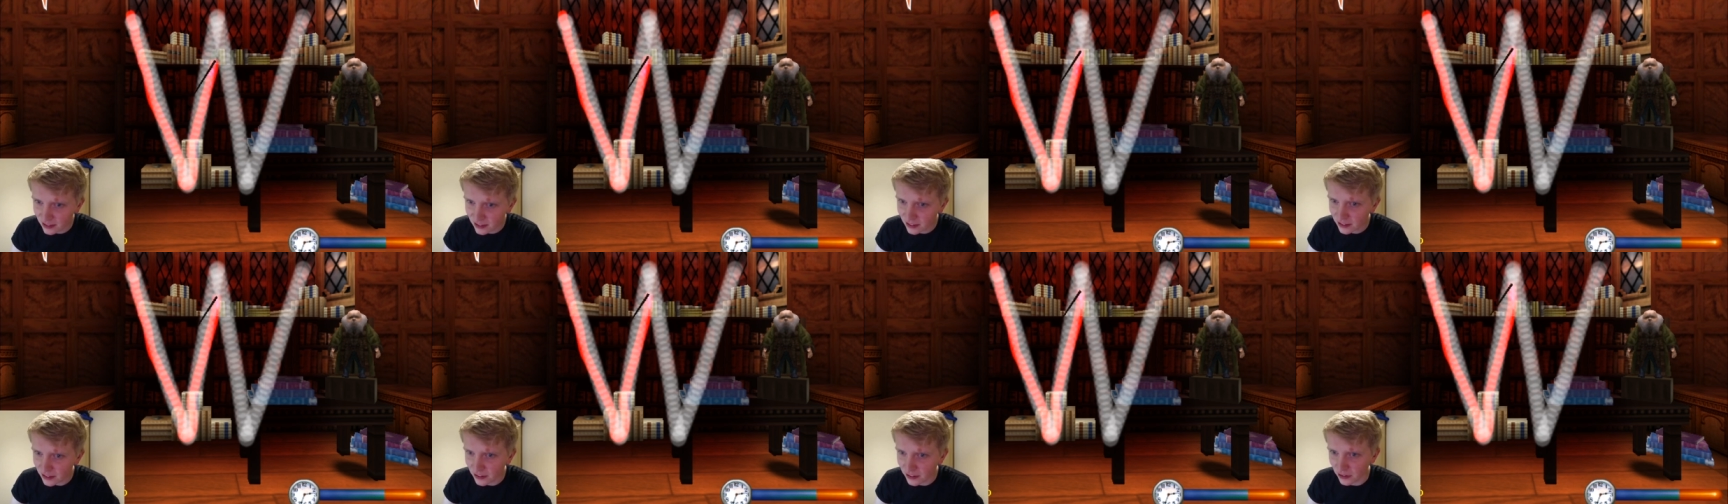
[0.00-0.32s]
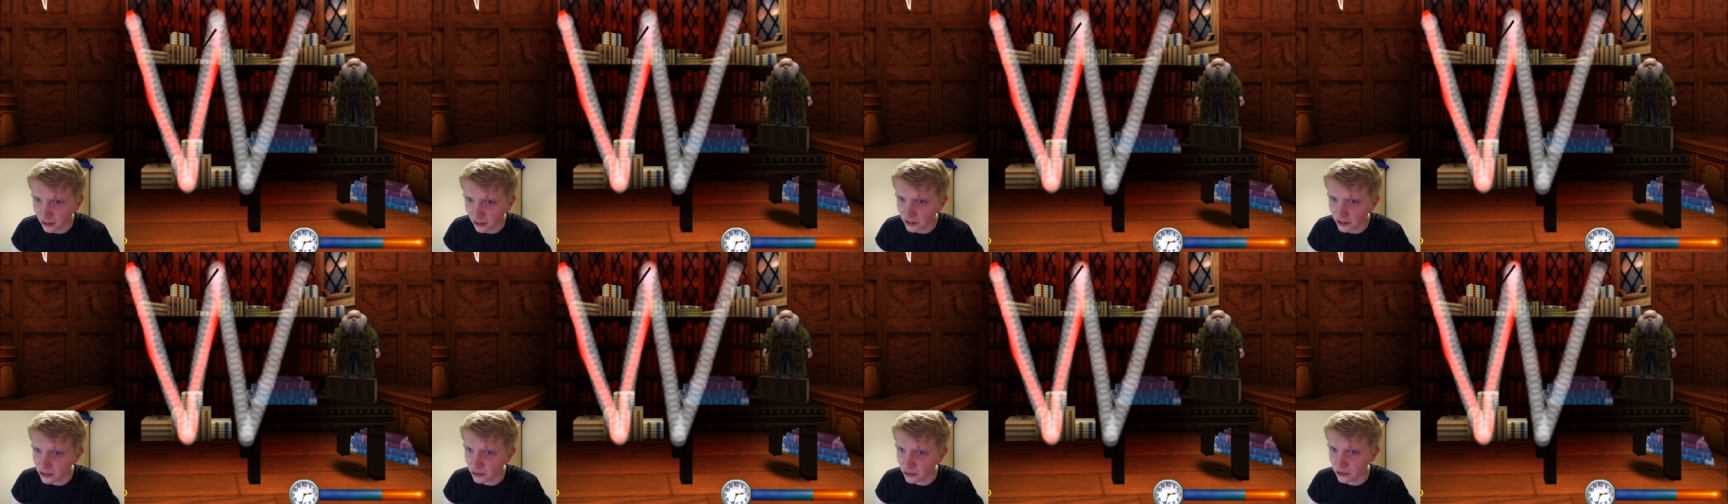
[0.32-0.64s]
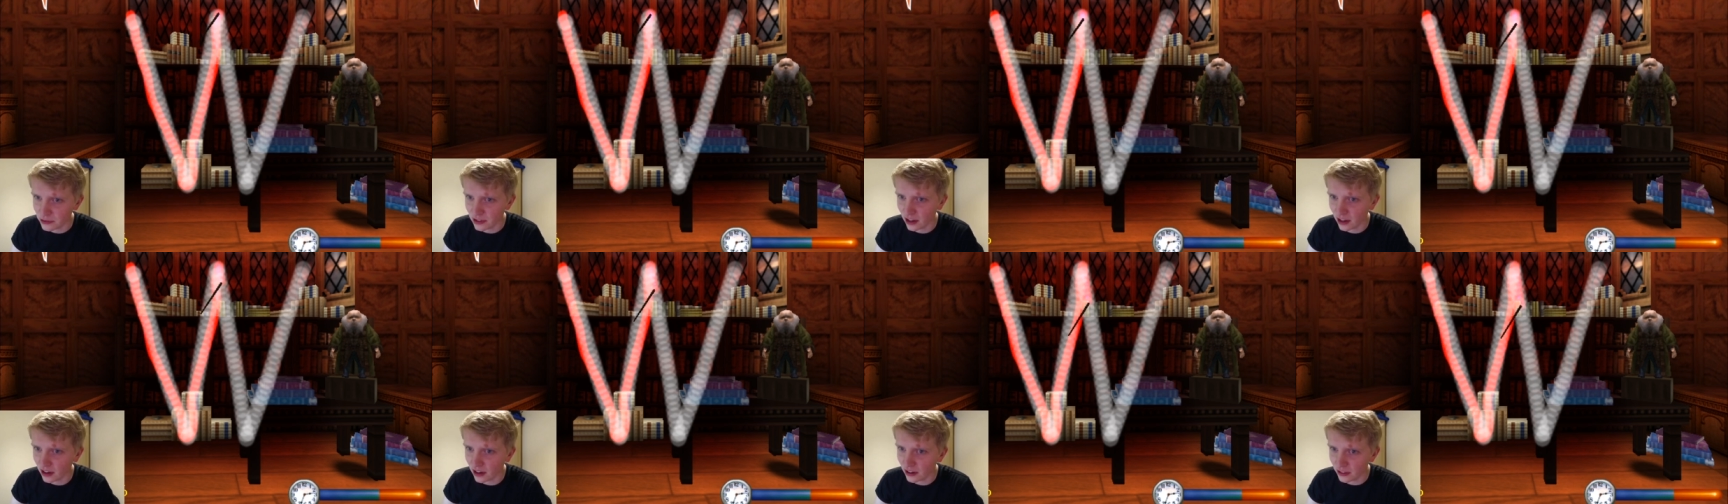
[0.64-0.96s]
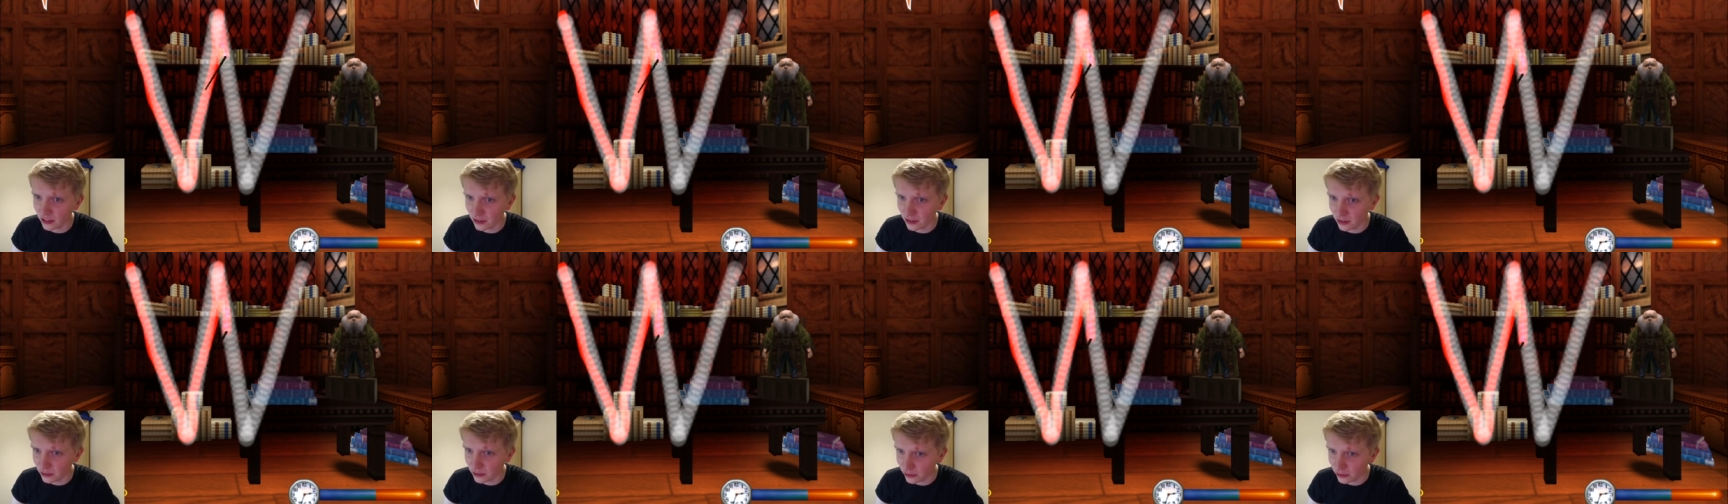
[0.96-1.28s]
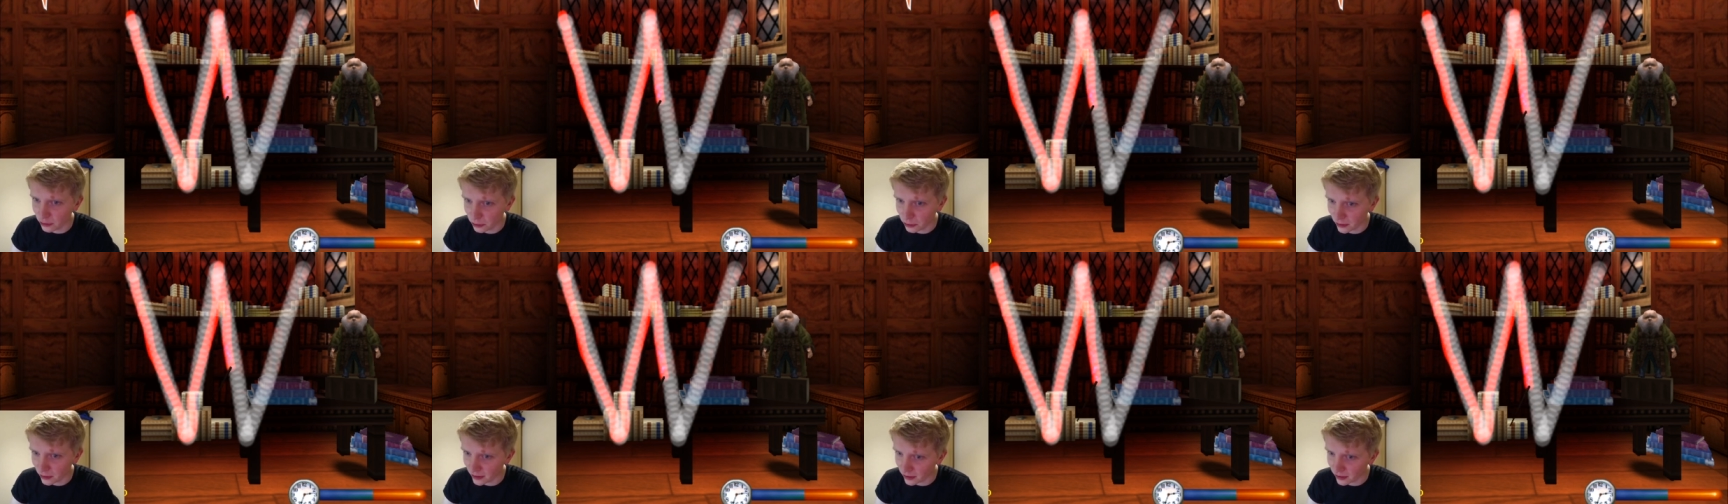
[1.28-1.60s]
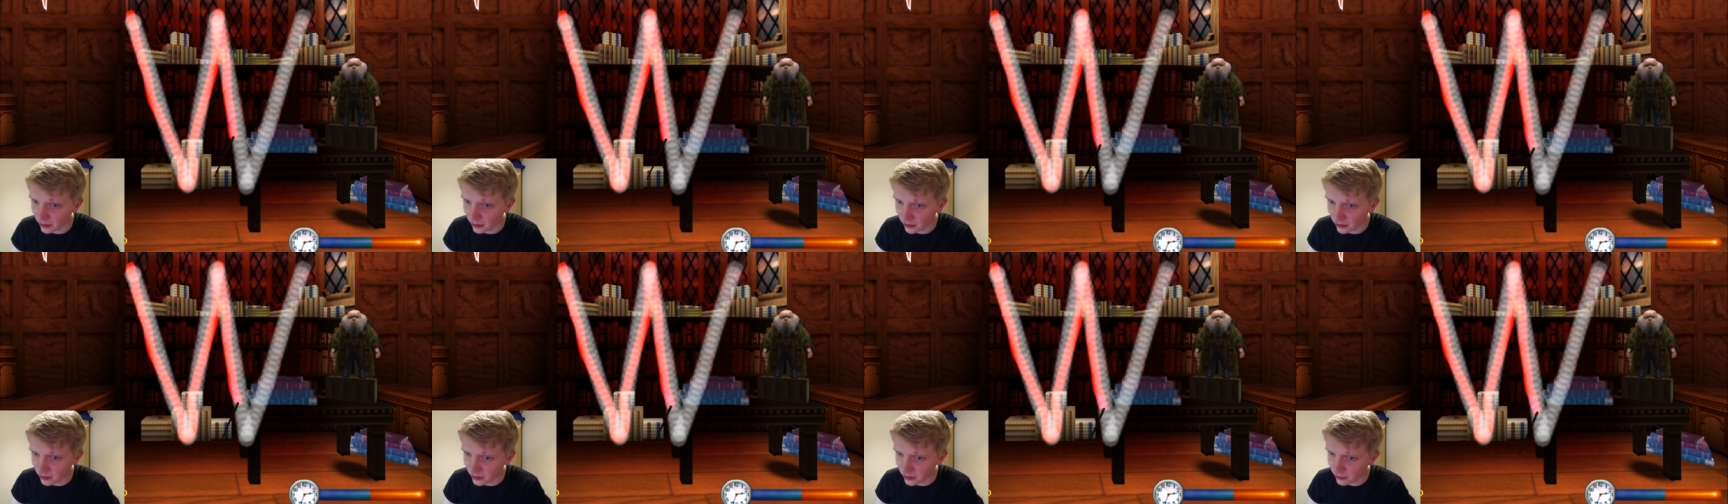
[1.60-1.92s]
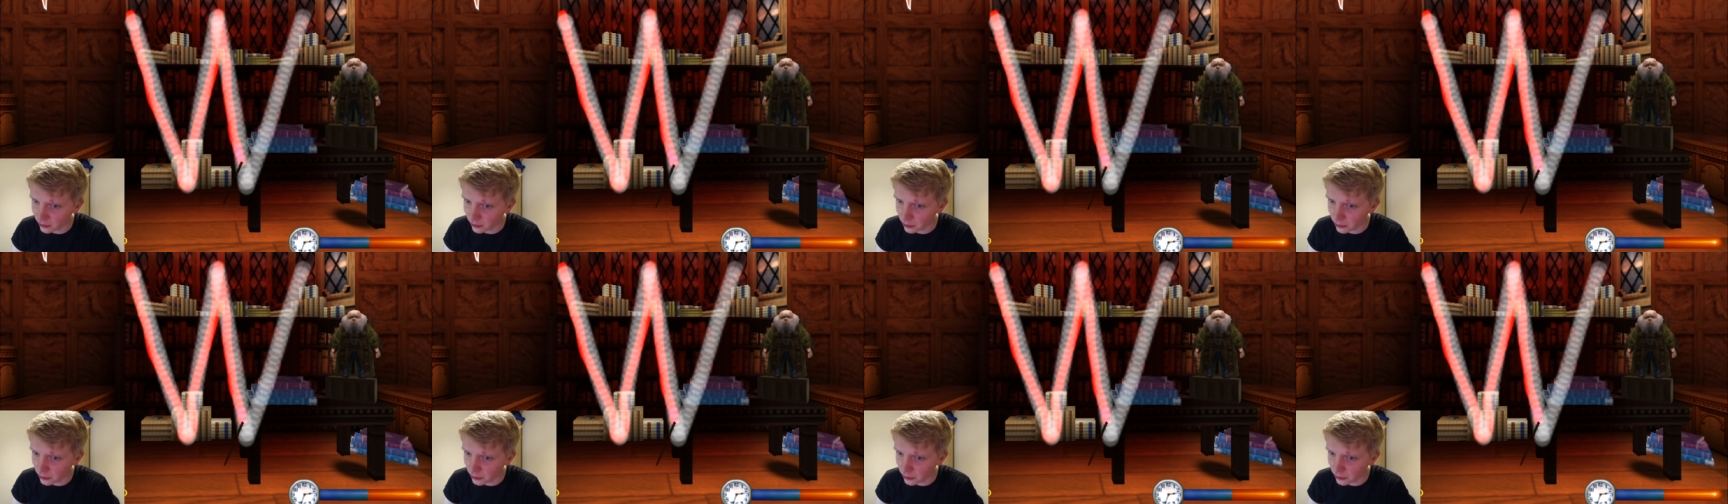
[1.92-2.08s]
Oh, this one's harder than the Flipendo. The